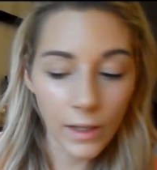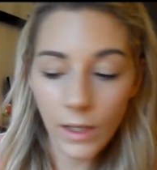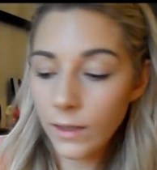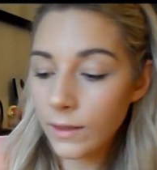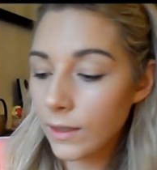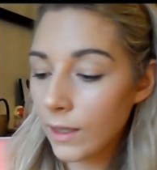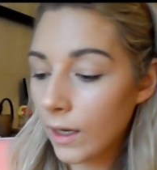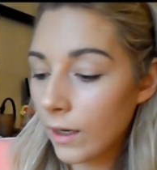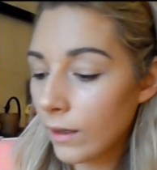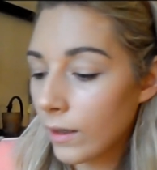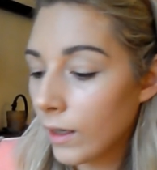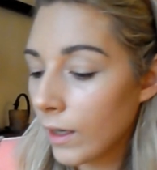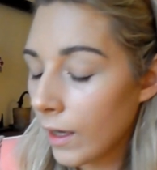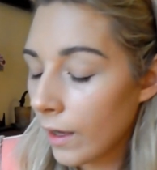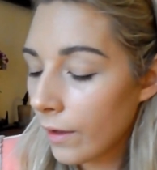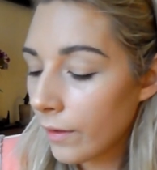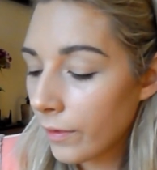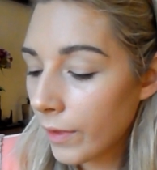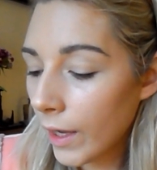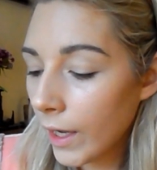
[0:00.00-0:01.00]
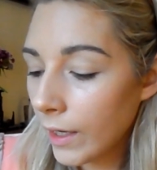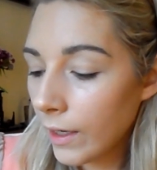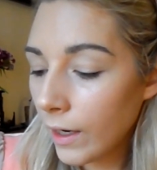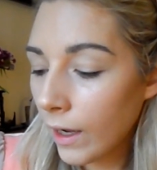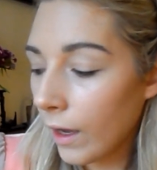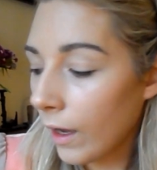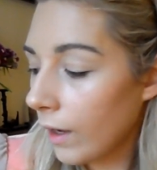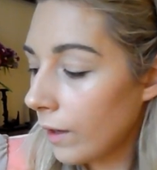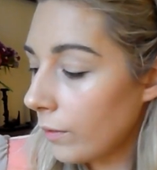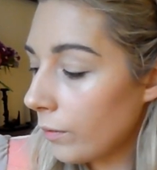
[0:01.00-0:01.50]
And that's that.
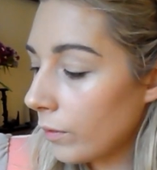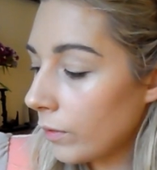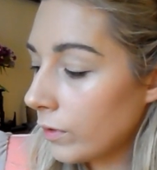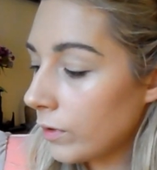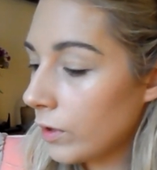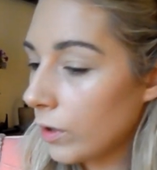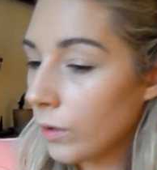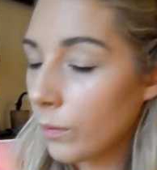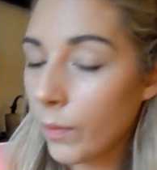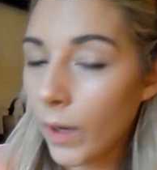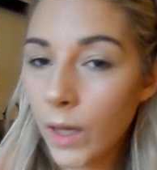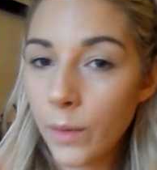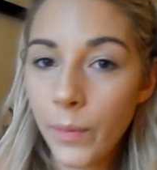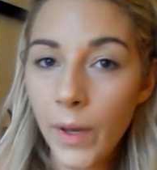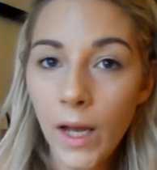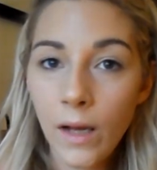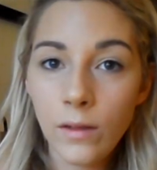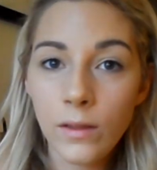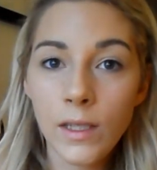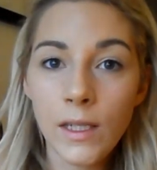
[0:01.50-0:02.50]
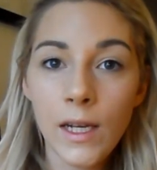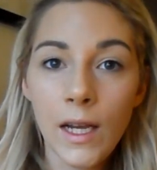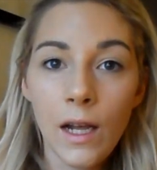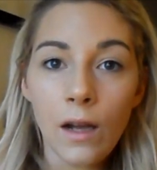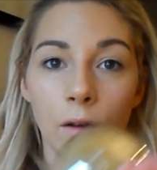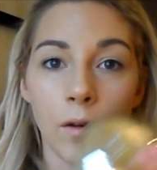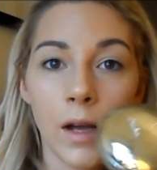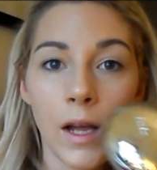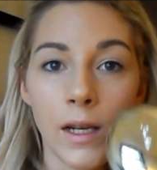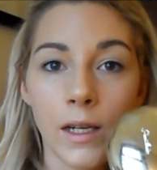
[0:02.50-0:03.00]
Then I will do my powder
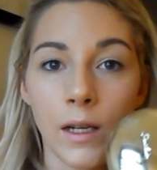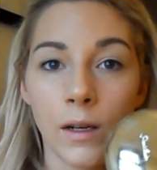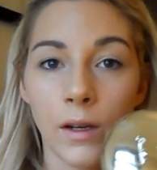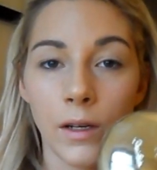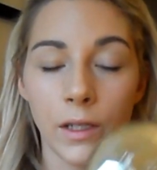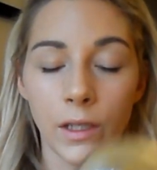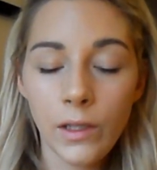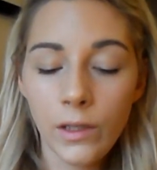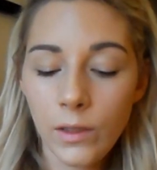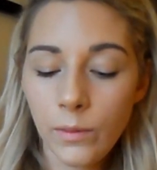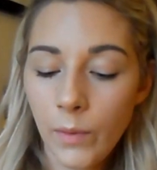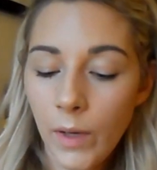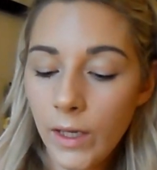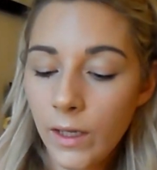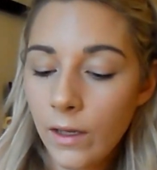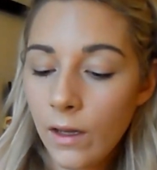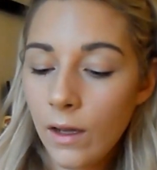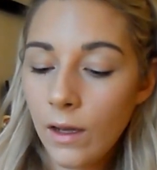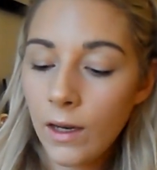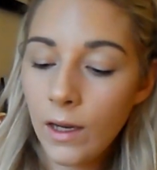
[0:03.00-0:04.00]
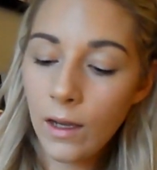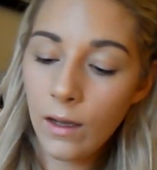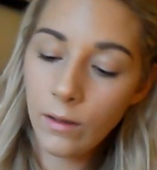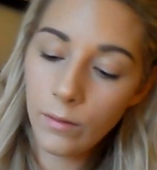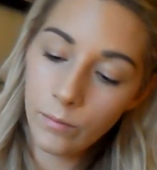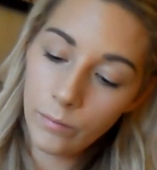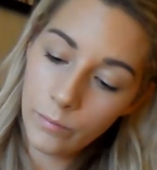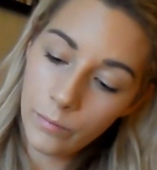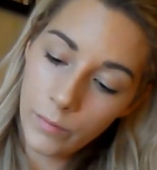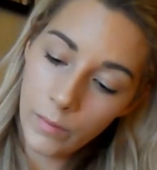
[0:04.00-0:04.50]
now, and I'm going to use my
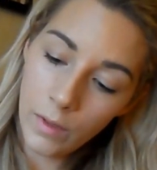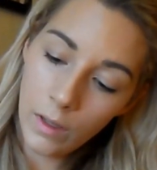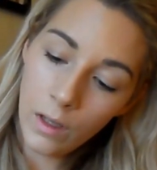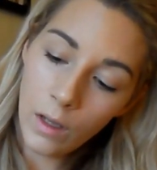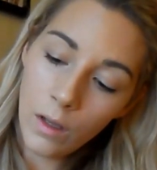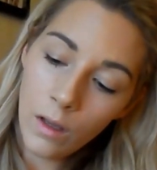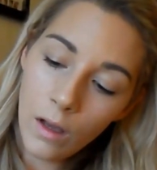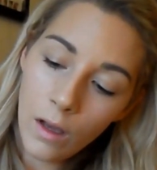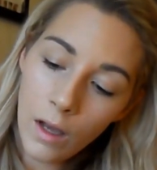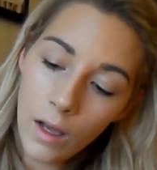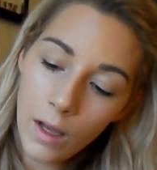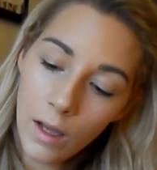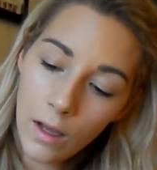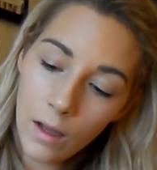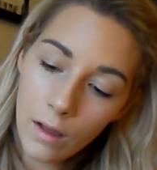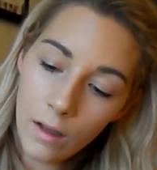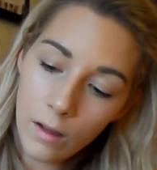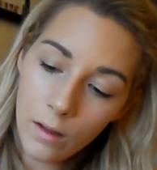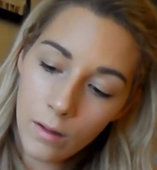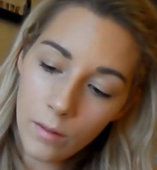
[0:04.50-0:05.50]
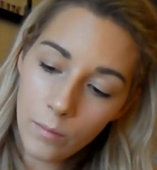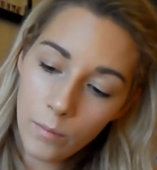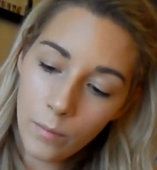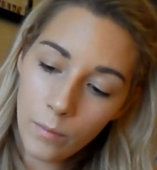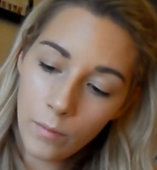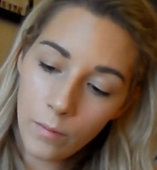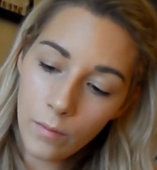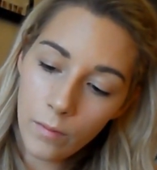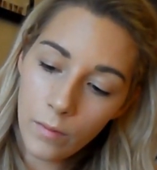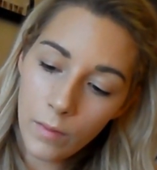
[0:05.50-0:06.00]
Guerlain
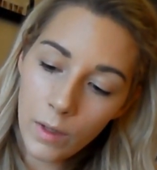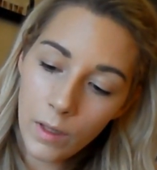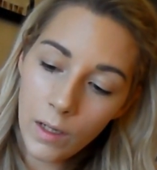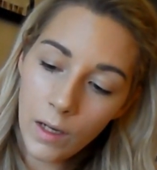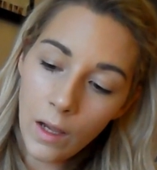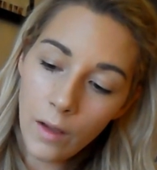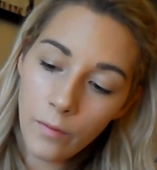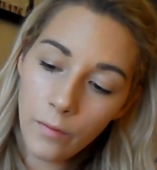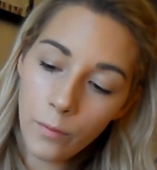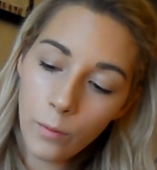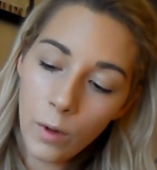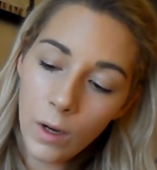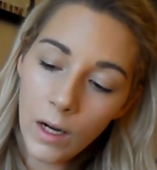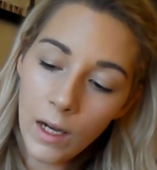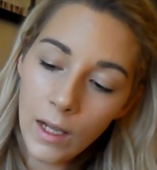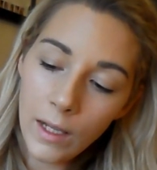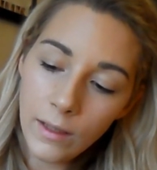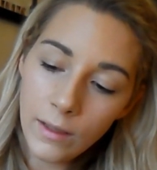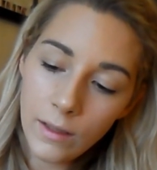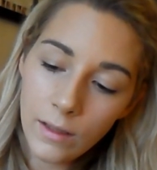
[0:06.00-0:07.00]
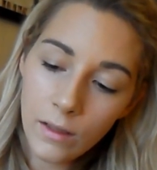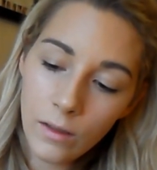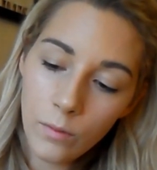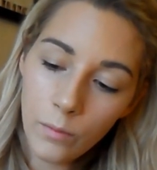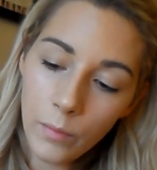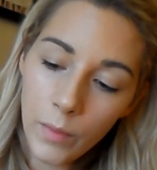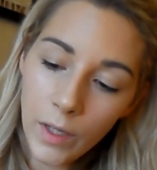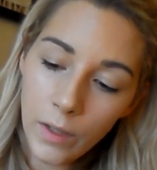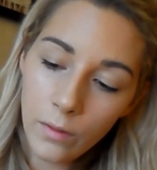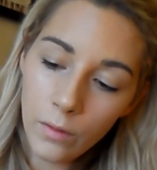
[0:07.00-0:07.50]
Le Voilette
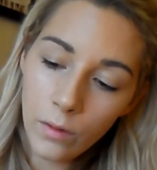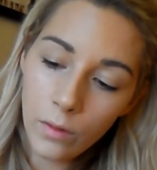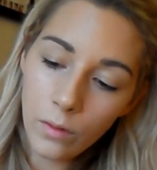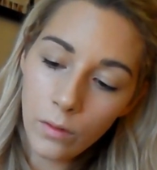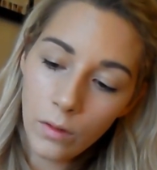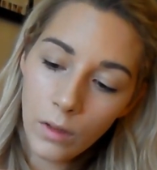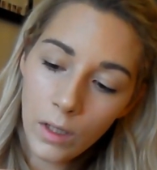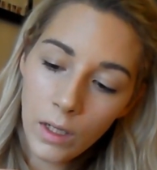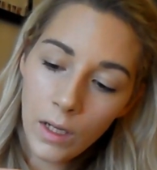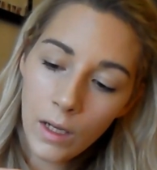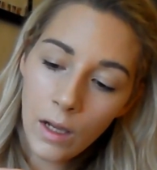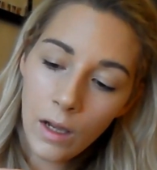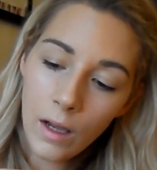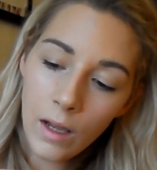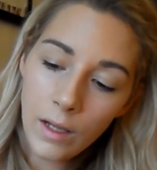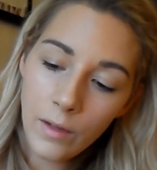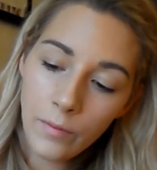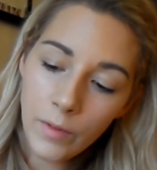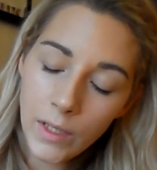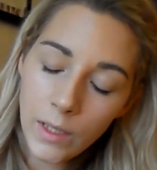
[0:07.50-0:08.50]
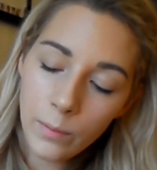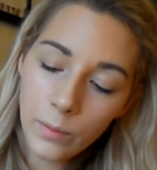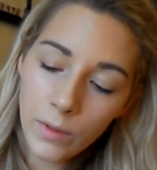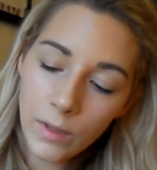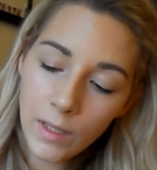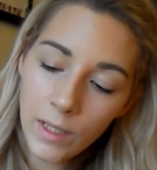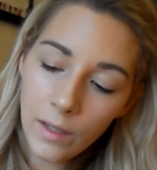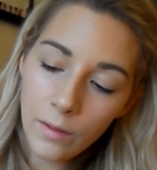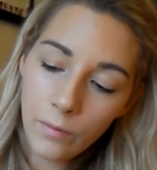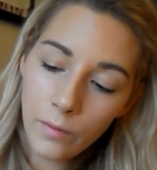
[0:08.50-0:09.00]
Mineral
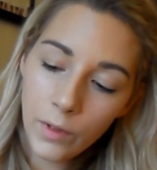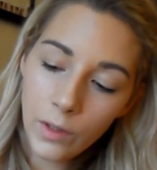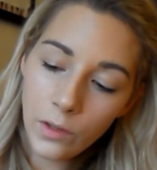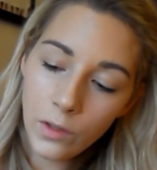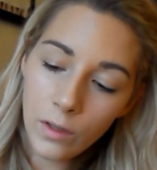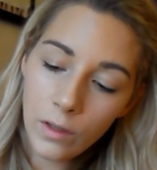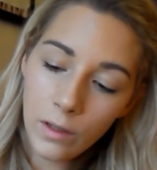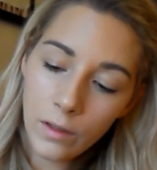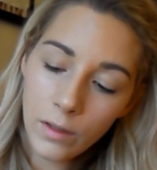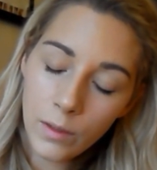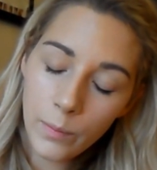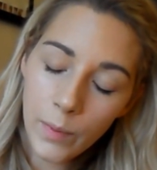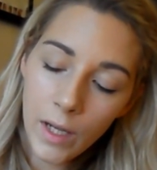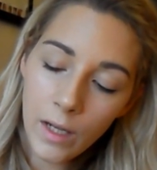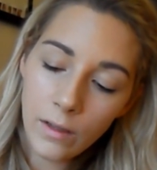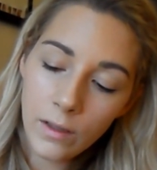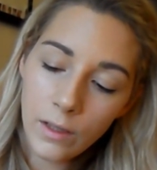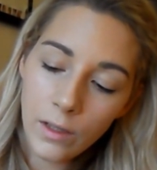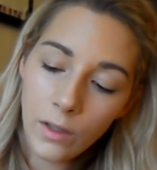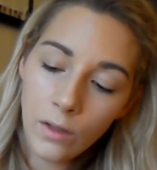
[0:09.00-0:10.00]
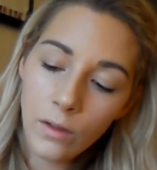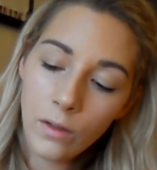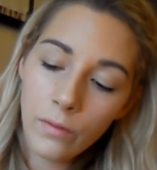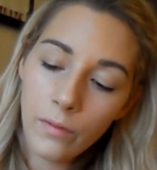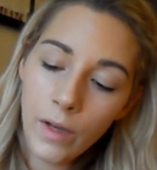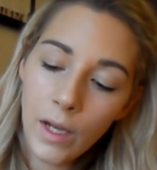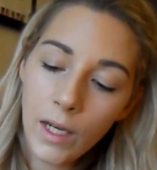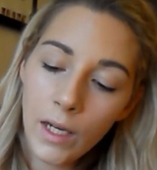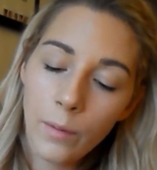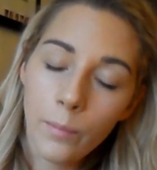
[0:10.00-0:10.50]
Invisible Skin Fusion Loose Powder,
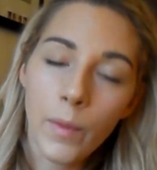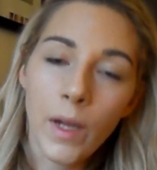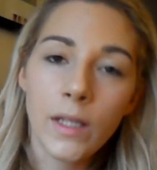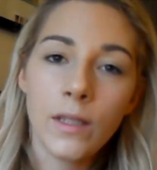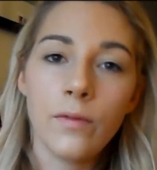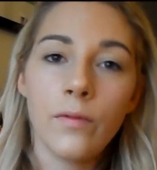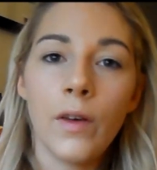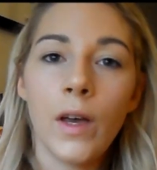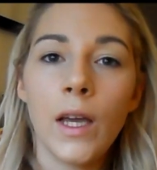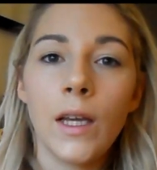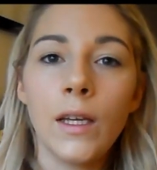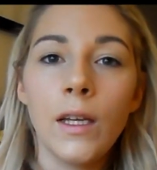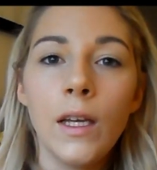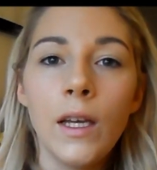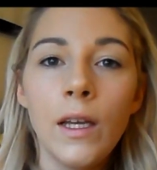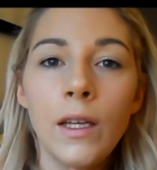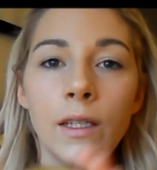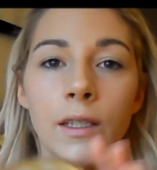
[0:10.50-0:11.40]
Unifying and Mattifying.